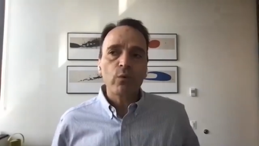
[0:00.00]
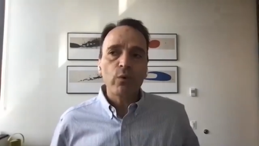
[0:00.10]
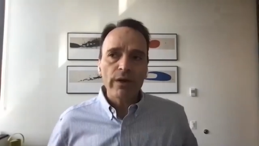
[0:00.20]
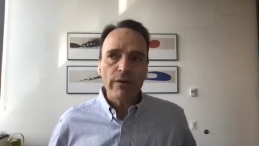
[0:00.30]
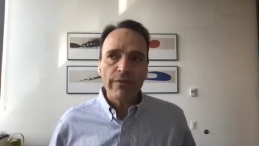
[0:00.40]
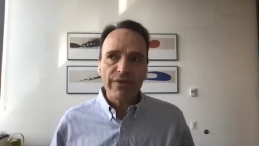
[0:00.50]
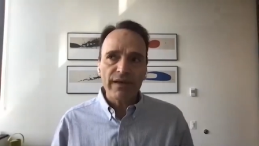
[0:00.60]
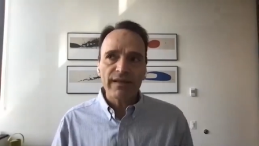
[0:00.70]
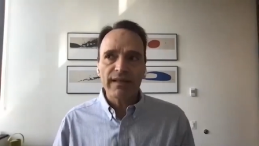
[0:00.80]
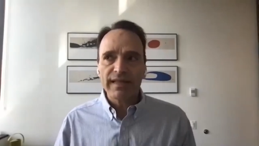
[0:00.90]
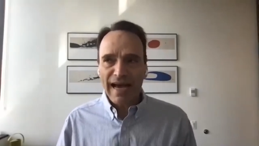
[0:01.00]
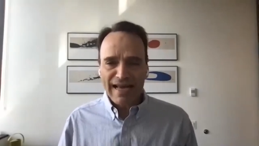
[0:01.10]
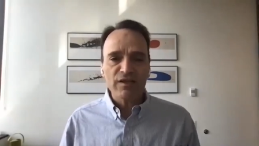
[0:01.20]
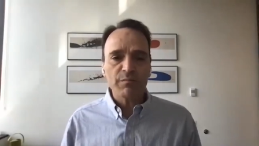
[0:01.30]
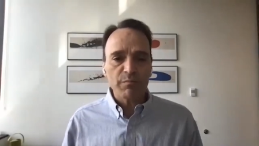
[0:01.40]
we don't think that
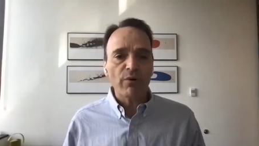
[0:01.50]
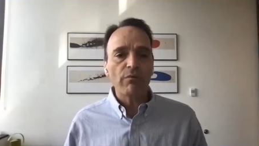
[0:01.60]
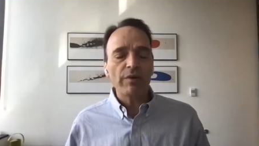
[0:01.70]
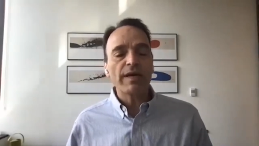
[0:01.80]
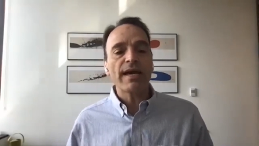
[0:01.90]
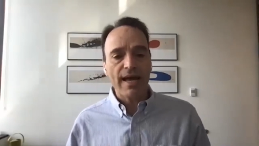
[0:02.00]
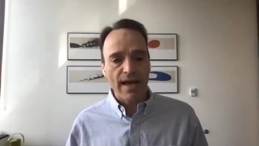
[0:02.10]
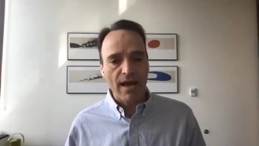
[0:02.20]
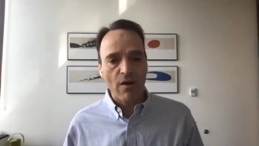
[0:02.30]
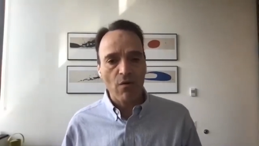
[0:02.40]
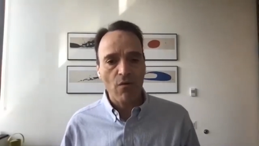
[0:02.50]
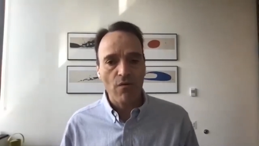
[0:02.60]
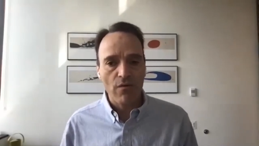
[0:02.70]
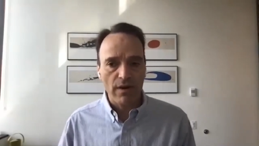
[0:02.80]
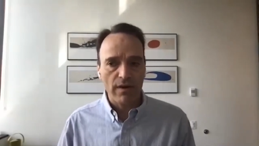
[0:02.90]
that's probably
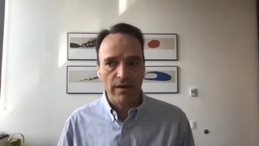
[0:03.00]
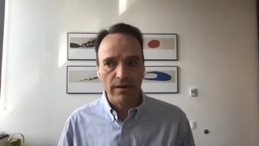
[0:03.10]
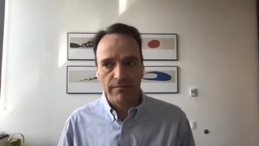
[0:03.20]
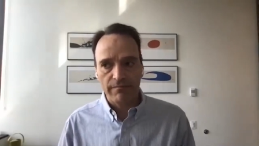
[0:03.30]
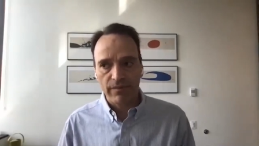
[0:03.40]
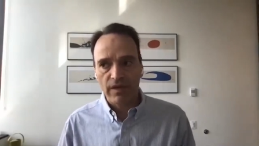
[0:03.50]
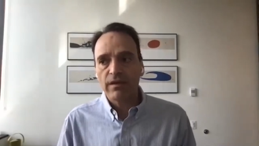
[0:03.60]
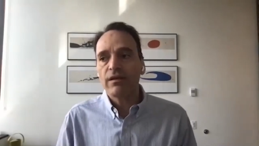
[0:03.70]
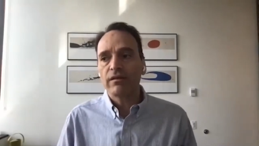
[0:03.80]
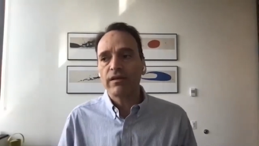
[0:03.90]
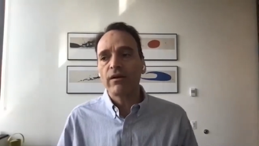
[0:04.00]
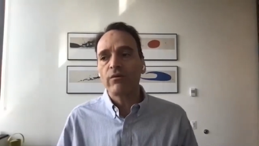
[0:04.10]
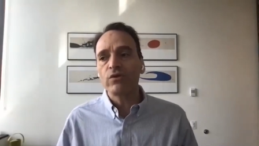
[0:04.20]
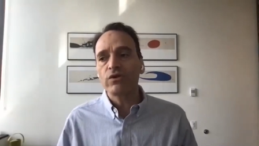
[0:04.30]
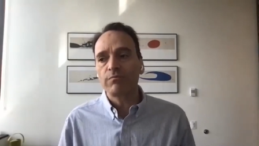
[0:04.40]
how, um,
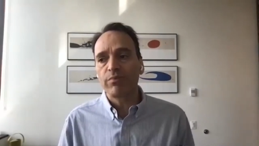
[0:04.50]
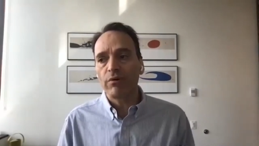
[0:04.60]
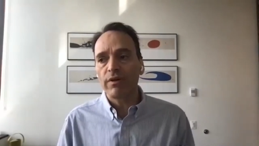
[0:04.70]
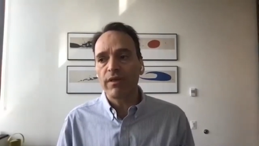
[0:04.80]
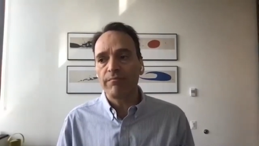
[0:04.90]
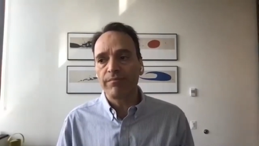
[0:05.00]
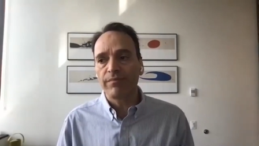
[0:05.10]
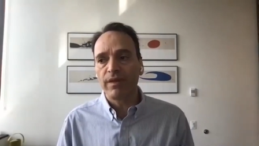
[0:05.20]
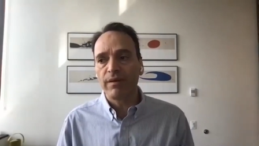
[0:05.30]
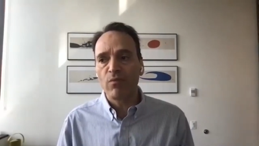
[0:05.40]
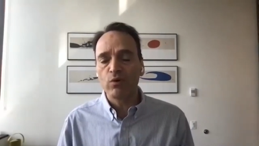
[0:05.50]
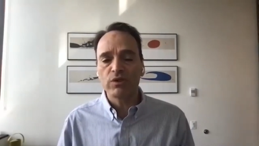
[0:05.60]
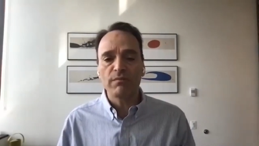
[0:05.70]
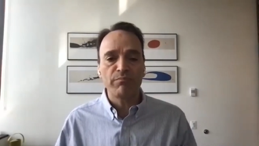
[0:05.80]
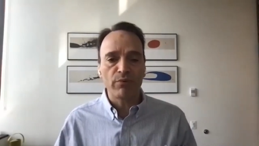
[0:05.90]
that was probably the, the
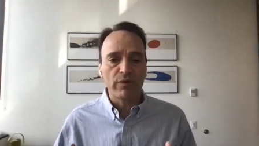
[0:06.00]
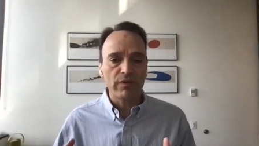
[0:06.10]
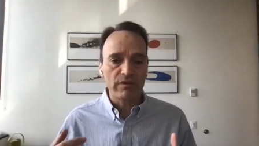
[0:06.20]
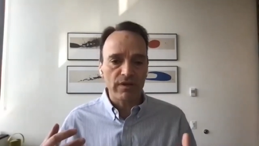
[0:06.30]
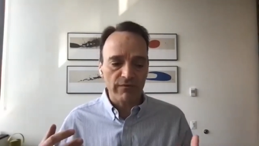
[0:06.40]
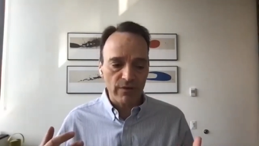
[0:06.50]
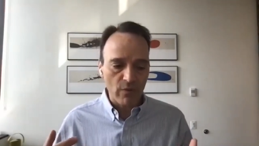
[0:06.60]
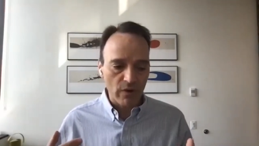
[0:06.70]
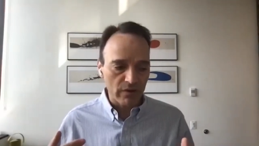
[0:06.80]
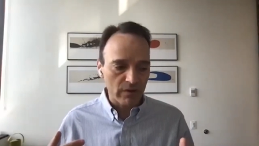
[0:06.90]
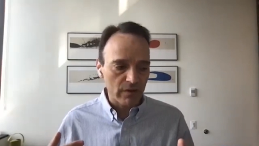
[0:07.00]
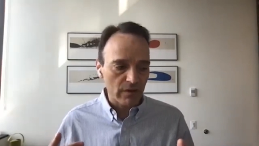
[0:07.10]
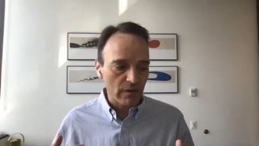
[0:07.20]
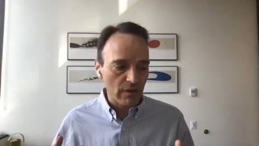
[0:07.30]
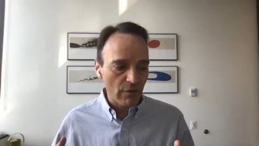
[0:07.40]
most important, if you
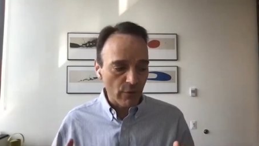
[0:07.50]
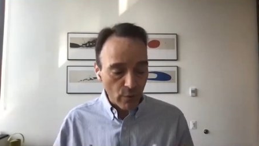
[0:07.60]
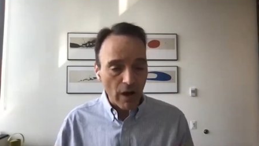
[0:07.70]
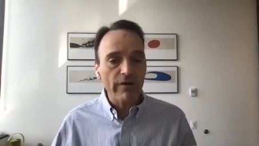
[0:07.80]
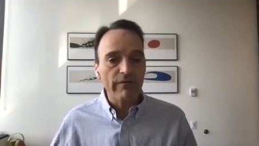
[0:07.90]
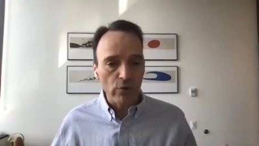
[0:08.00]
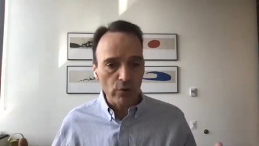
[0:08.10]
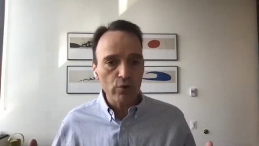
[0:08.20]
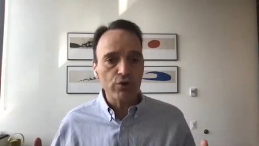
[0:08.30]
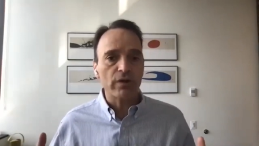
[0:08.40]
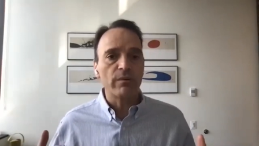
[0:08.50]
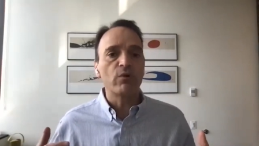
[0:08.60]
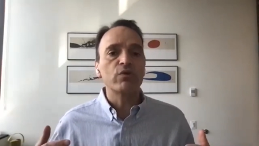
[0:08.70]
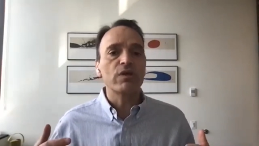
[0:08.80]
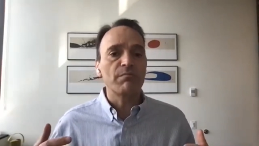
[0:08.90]
want, throughout evolution, the
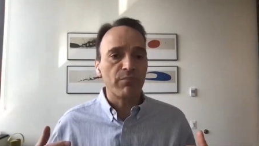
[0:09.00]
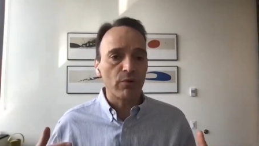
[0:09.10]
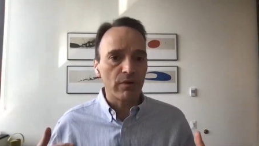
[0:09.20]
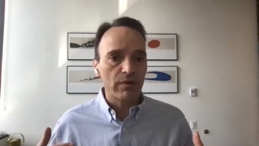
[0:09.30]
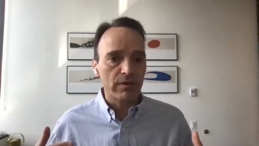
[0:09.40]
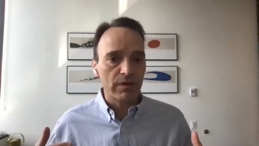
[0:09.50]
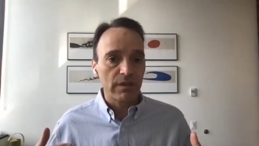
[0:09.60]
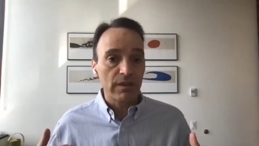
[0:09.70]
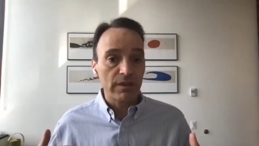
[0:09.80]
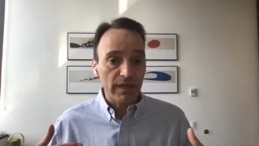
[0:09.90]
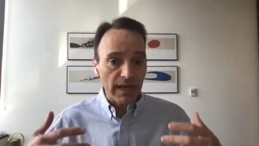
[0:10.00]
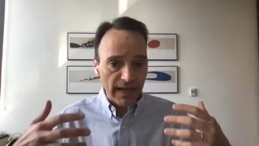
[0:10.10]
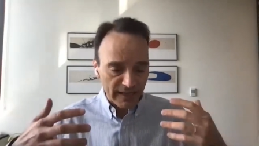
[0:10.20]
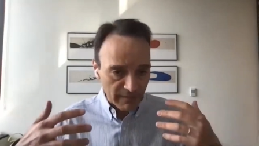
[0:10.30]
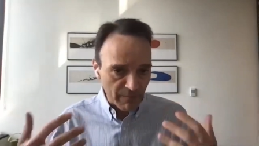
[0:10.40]
most important
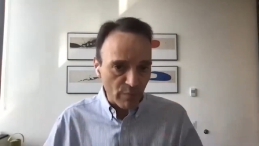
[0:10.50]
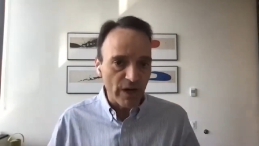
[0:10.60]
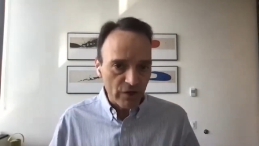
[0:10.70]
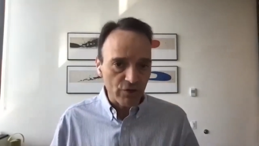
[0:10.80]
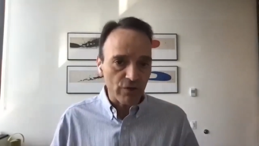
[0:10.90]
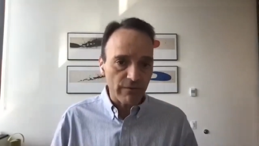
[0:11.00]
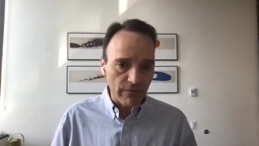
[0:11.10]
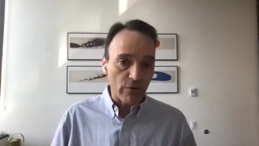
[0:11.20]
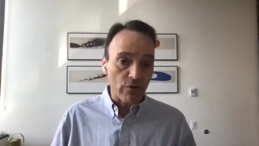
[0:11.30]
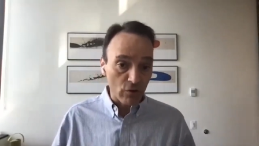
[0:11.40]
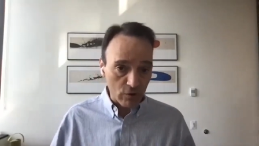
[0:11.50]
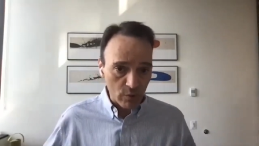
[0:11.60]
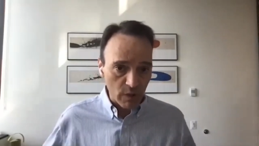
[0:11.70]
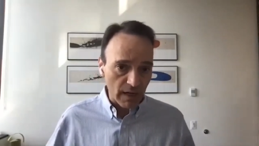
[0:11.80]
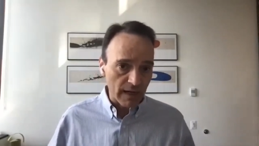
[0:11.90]
selective pressure for
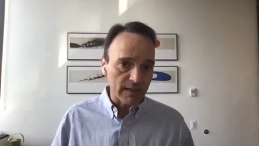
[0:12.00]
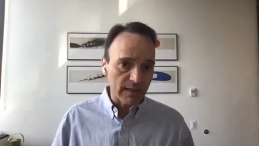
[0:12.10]
nocturnal